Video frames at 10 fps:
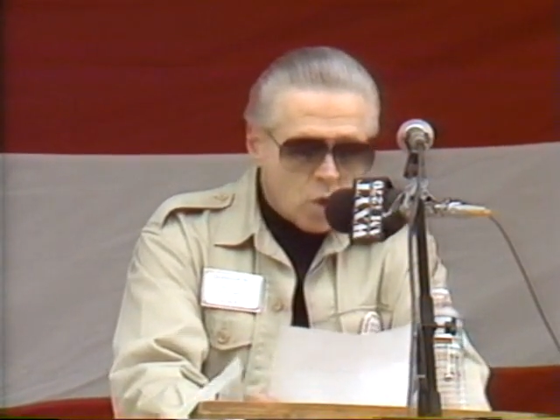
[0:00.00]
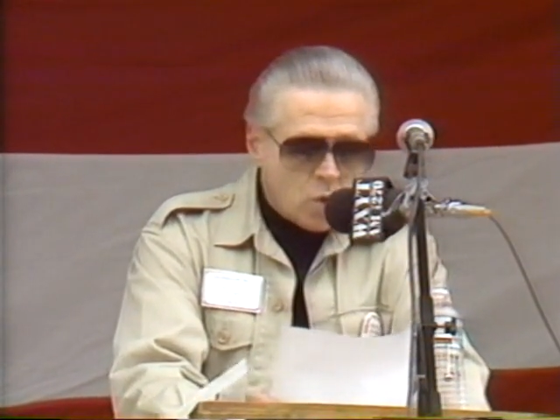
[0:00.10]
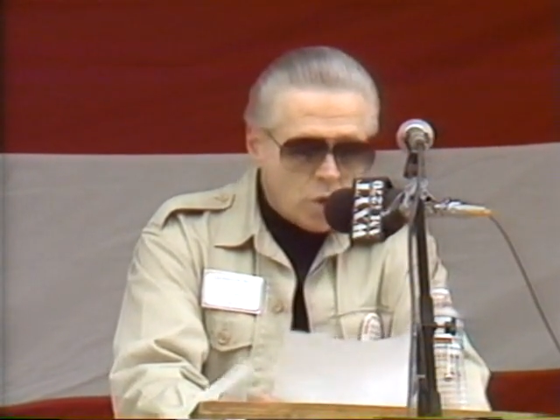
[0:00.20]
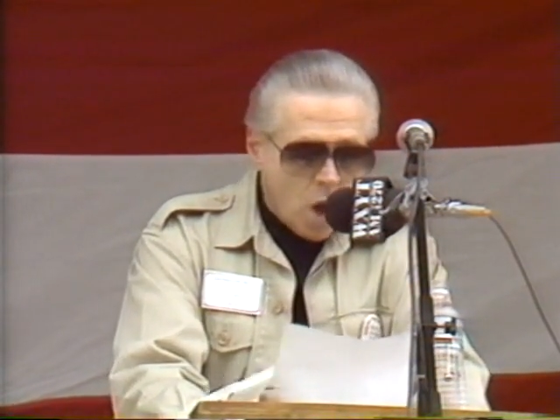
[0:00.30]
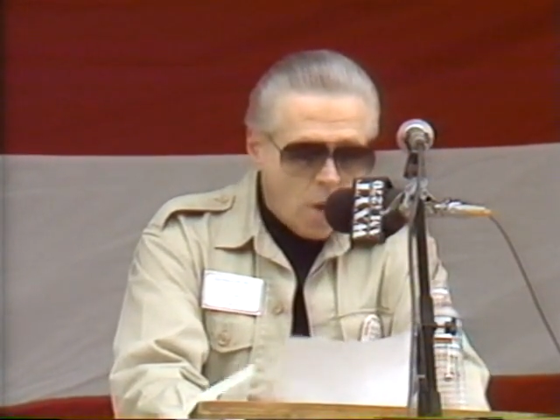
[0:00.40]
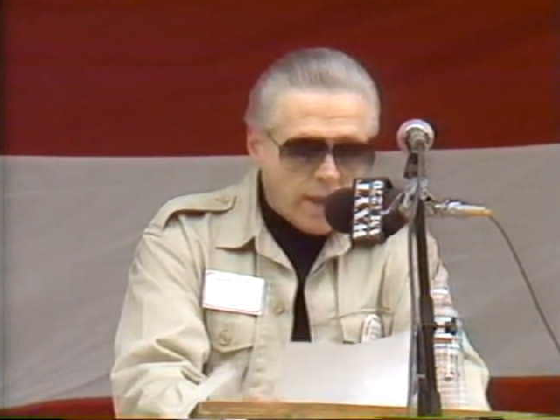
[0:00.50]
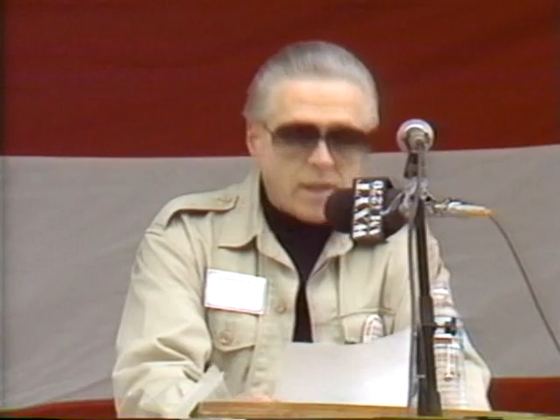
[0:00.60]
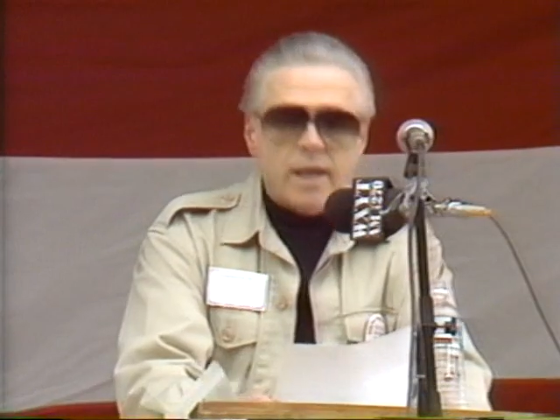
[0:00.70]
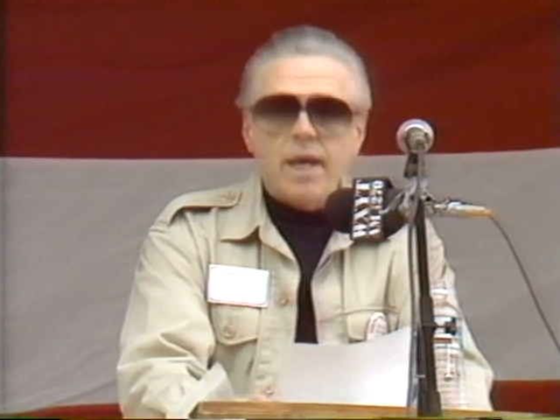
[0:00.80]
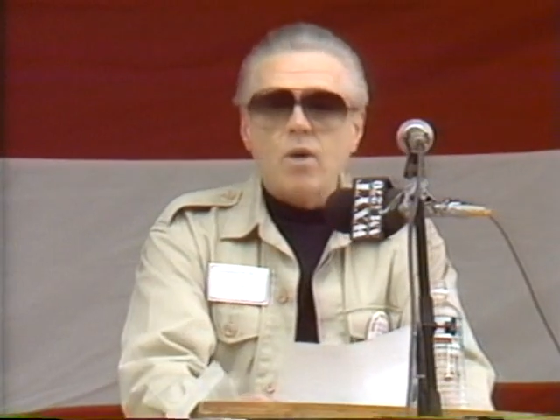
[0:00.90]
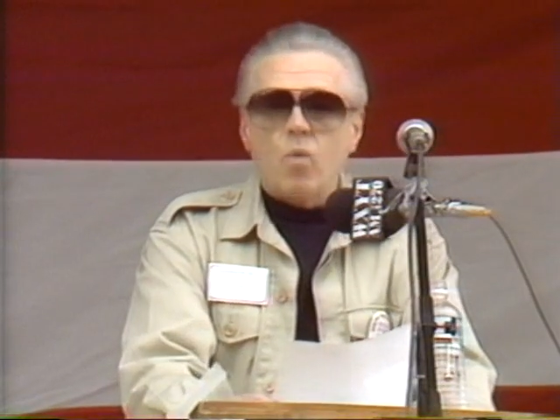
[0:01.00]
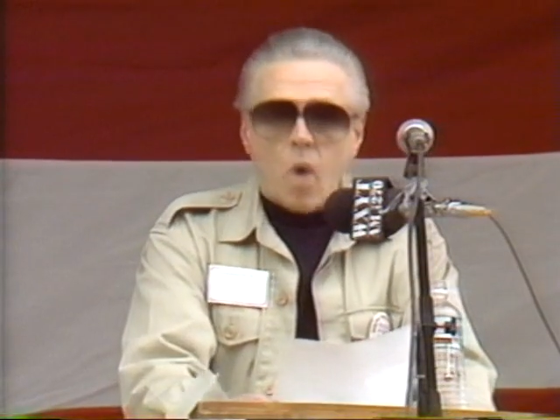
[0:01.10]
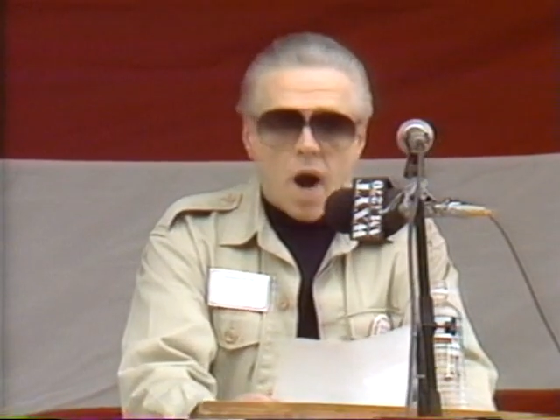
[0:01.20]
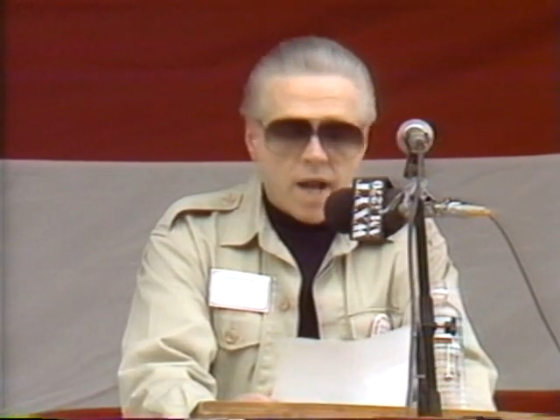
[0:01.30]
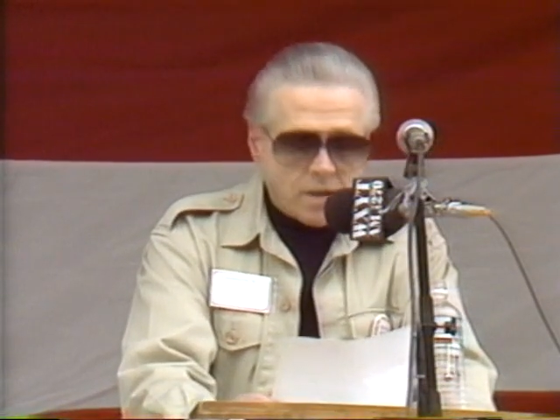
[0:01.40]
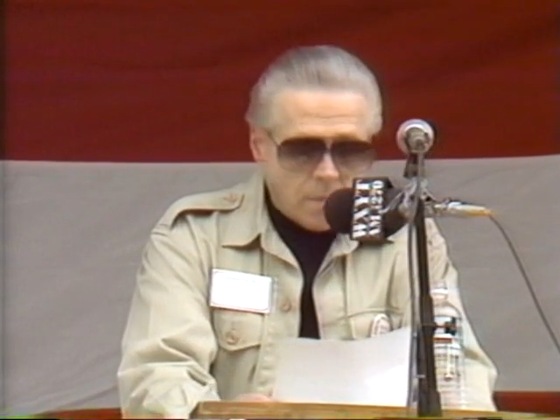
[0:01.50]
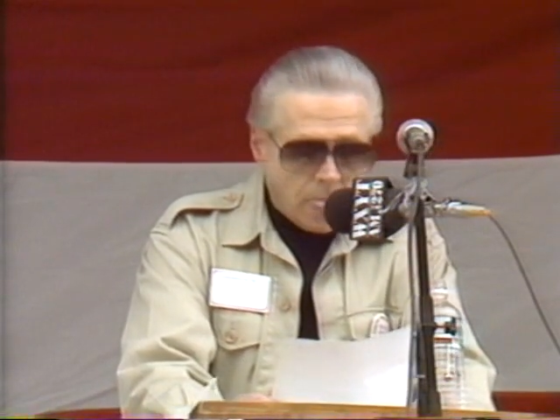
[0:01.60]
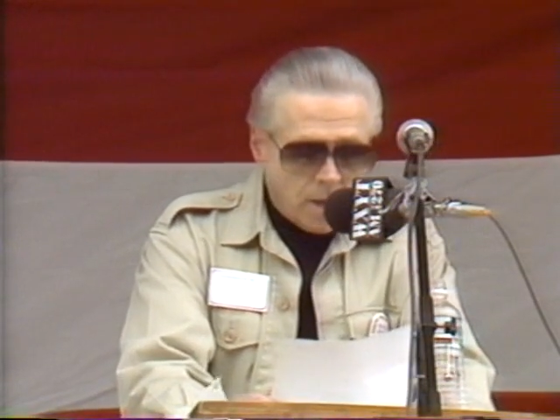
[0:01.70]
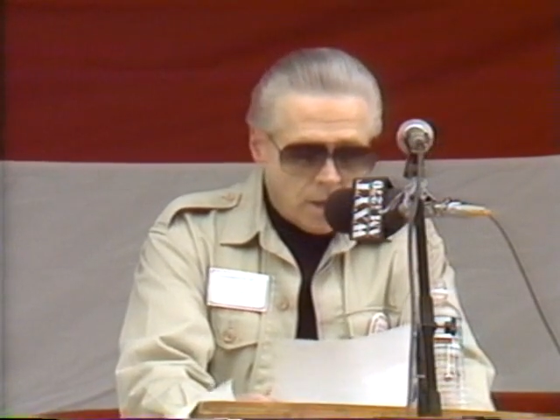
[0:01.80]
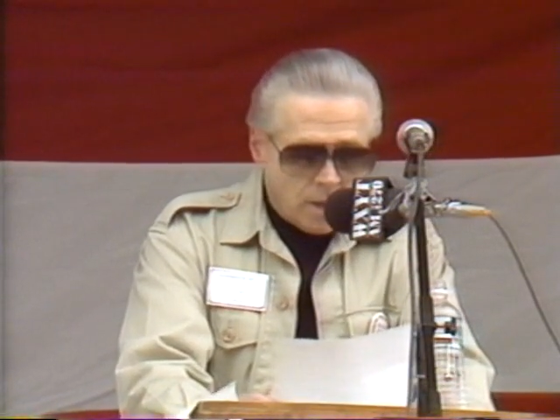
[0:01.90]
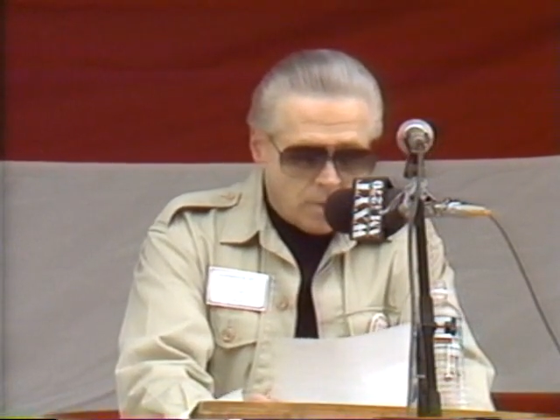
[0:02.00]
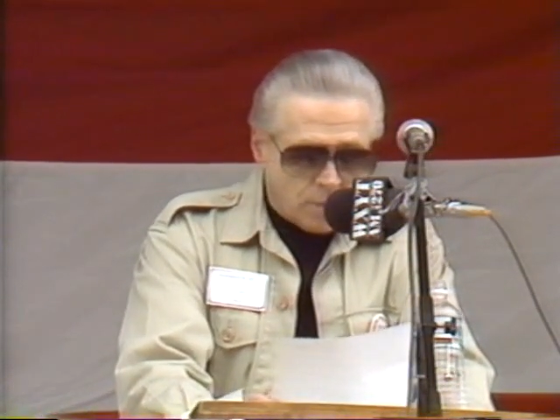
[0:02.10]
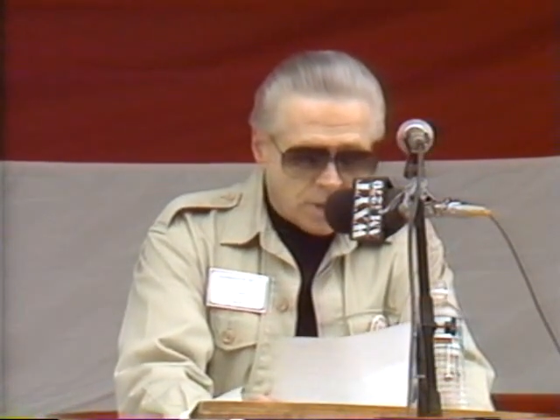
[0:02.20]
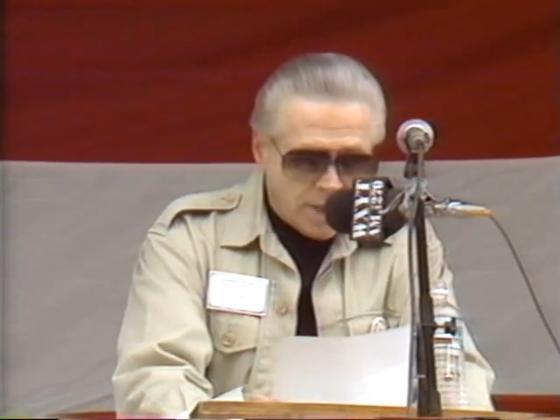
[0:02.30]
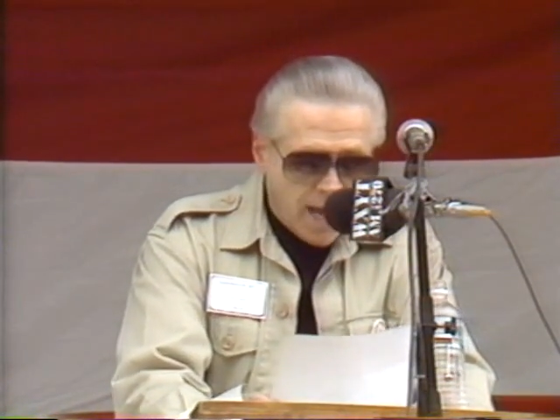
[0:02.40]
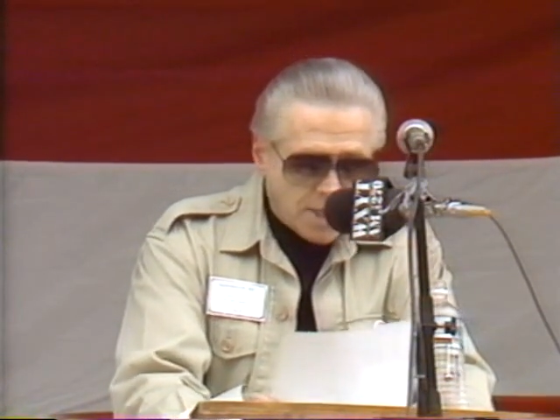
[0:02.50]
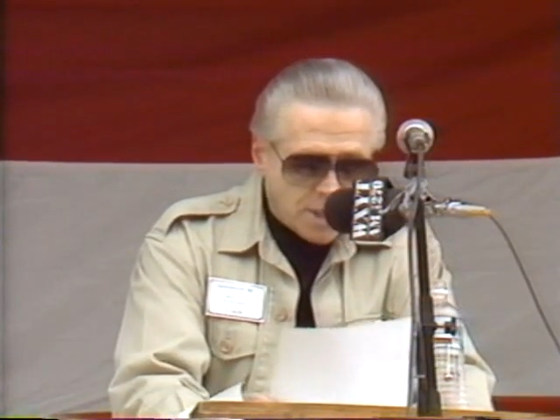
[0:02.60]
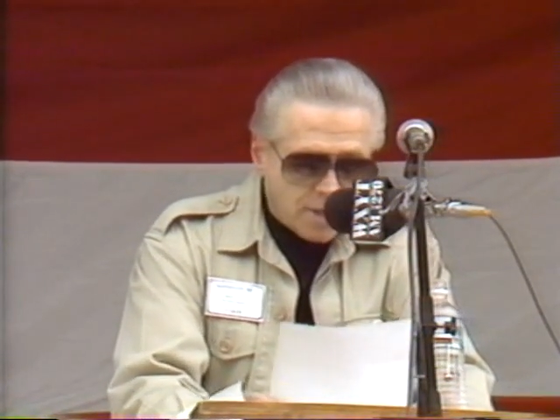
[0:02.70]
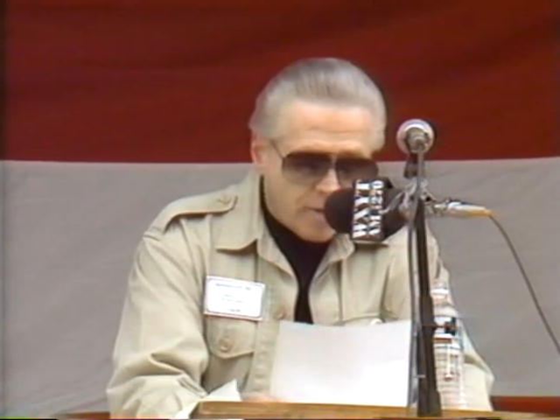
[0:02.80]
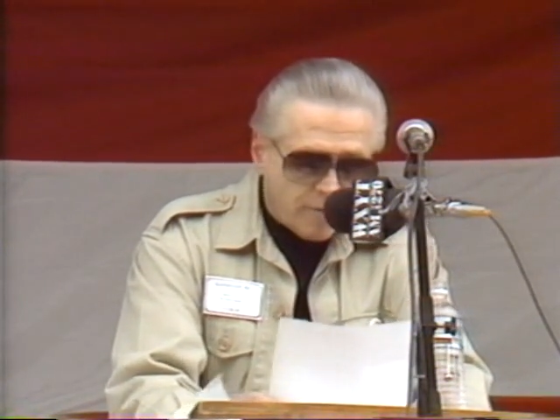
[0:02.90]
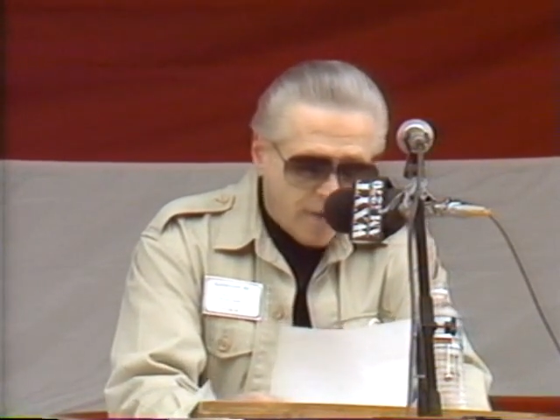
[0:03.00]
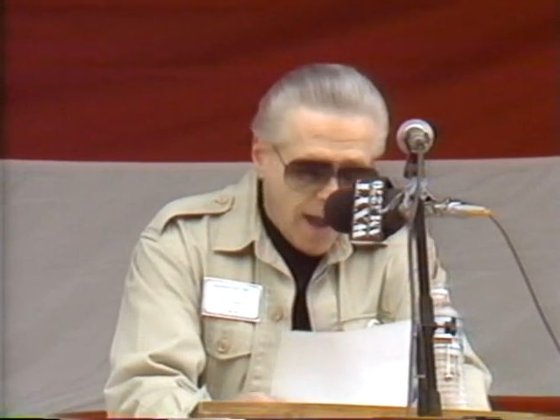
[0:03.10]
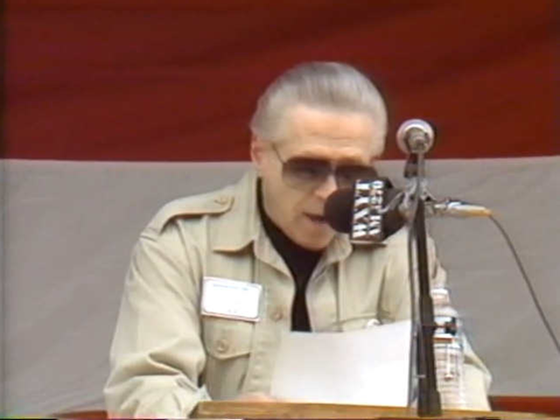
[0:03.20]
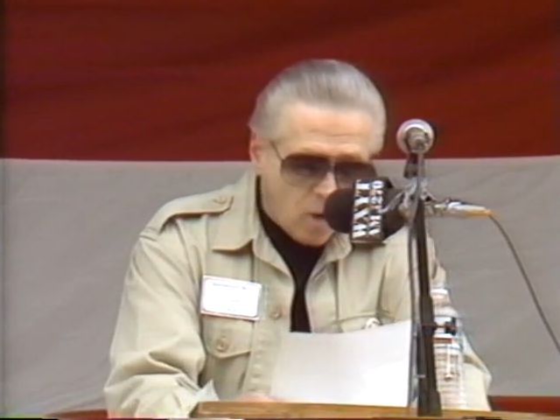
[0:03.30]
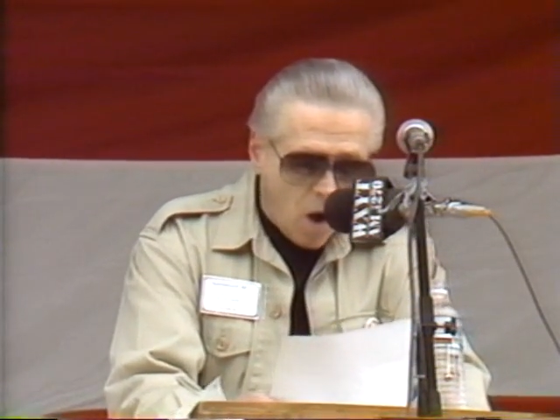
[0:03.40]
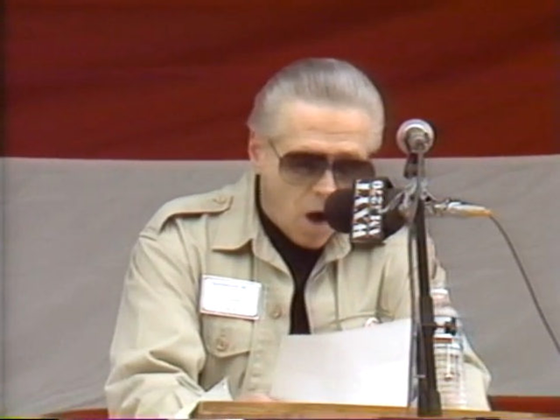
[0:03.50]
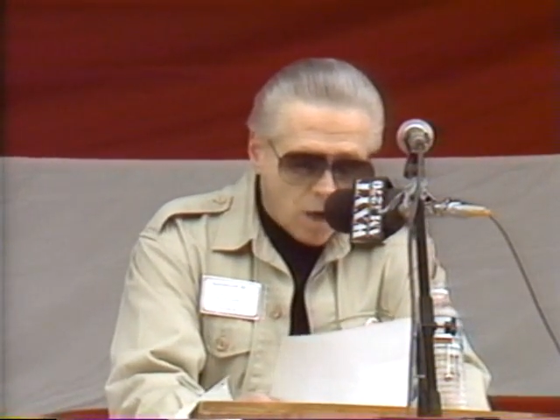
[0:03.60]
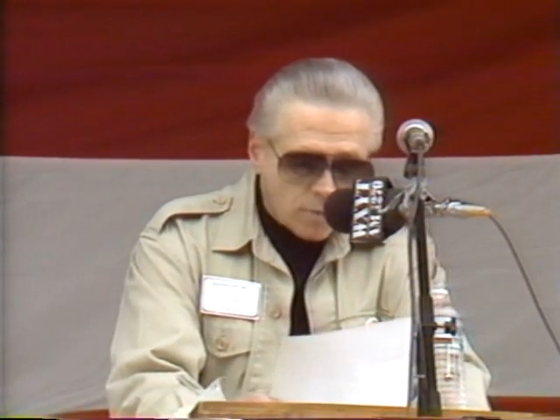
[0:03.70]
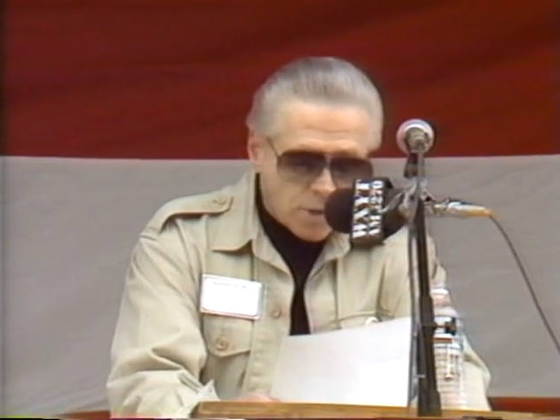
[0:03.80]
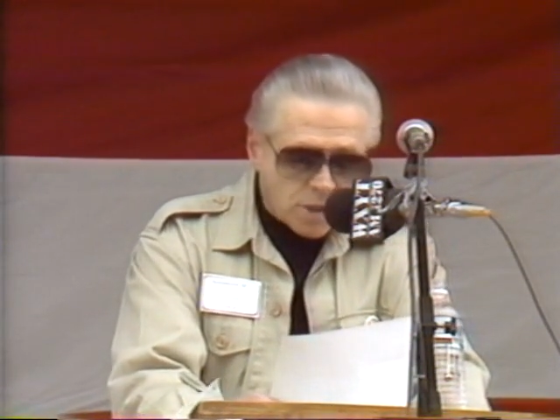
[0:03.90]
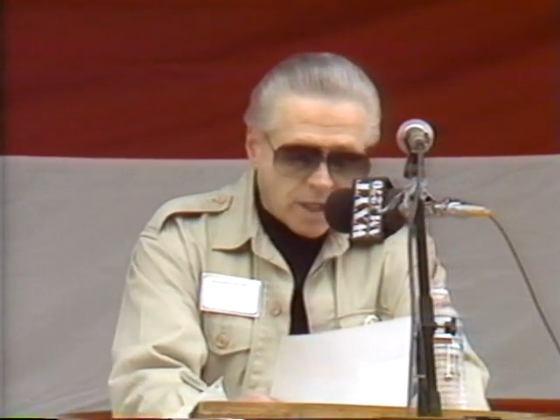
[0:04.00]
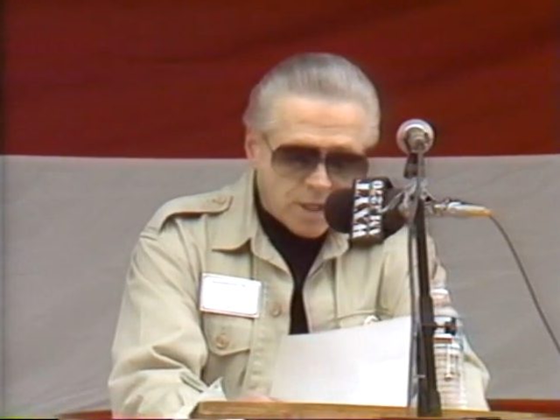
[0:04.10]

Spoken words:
who knowingly, 1, possess firearms,